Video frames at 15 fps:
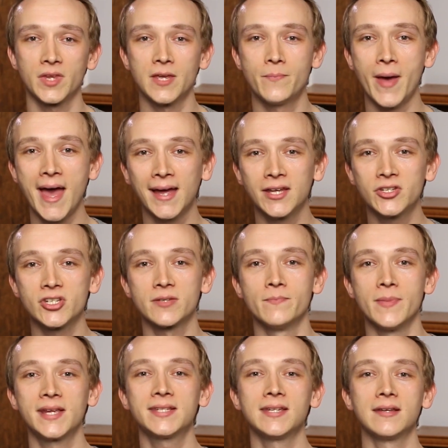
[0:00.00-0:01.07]
He packages
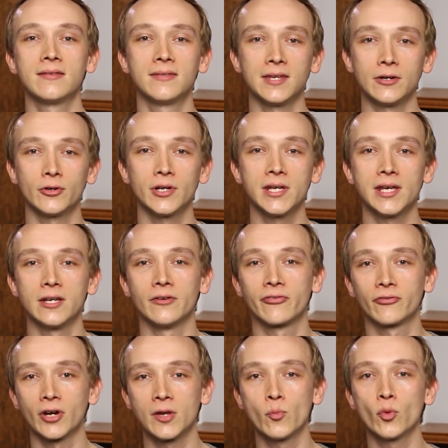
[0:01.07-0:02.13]
mixing theory in a
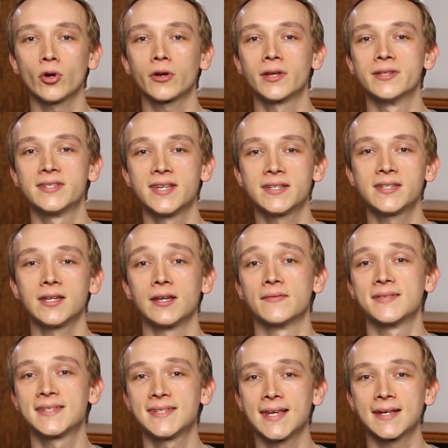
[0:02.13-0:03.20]
framework consisting
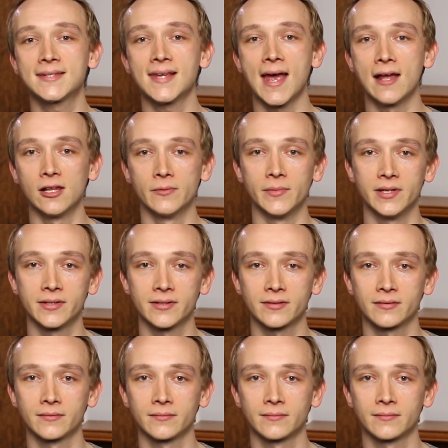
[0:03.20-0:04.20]
of six elements